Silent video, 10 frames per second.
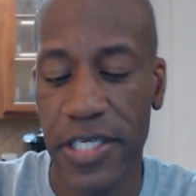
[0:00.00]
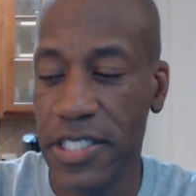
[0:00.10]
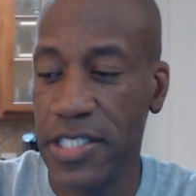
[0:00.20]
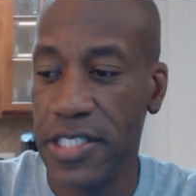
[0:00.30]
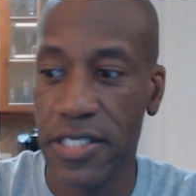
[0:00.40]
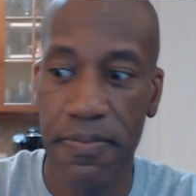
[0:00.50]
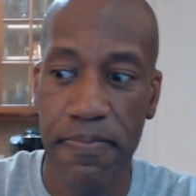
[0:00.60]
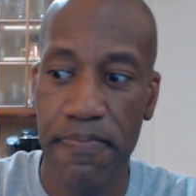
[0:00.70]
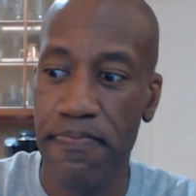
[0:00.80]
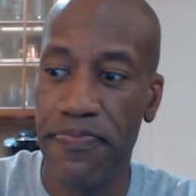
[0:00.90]

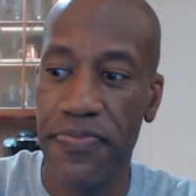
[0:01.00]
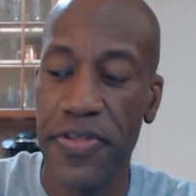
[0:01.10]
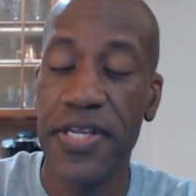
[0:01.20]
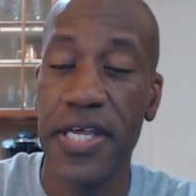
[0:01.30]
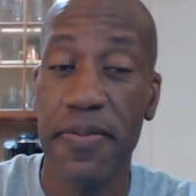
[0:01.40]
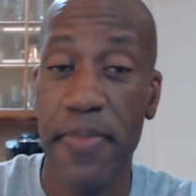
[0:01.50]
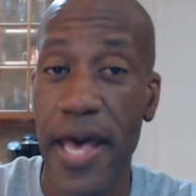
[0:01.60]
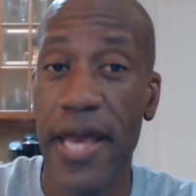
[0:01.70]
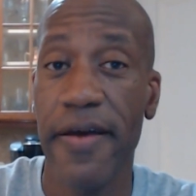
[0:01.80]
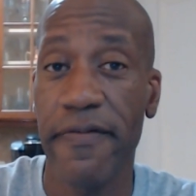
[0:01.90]
This has a
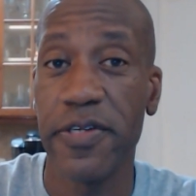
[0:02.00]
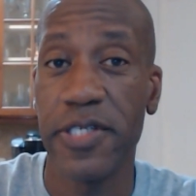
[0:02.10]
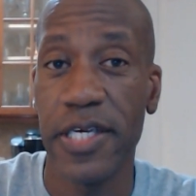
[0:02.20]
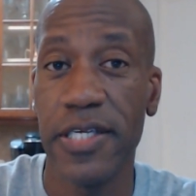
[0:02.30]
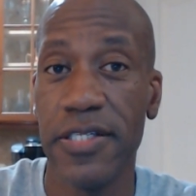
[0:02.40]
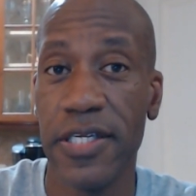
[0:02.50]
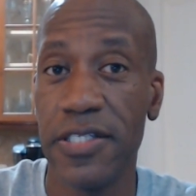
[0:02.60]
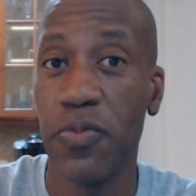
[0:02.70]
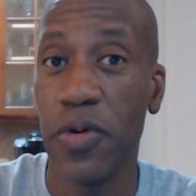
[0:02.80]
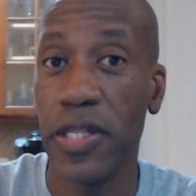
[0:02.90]
bad aftertaste. That's the
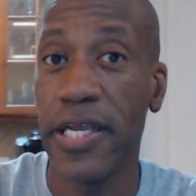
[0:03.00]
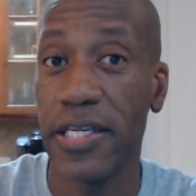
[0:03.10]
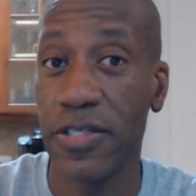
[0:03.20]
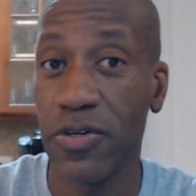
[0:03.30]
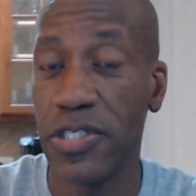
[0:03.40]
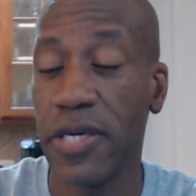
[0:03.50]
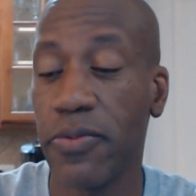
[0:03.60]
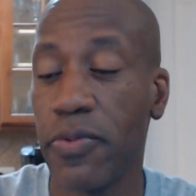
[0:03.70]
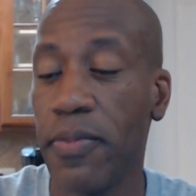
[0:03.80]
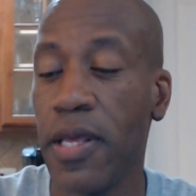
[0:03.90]
one thing that's going to stick
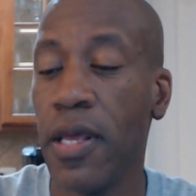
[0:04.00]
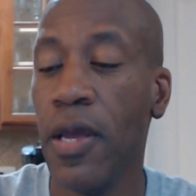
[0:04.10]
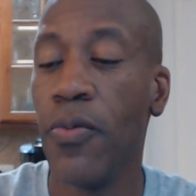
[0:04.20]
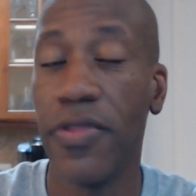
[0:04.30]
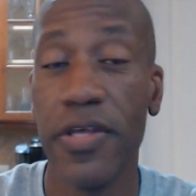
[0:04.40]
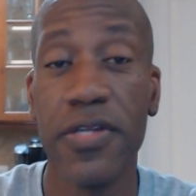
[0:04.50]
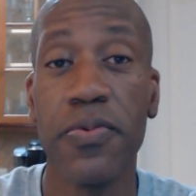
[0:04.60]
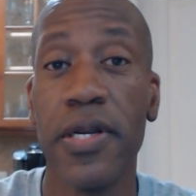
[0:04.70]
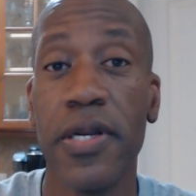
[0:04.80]
with me with this one.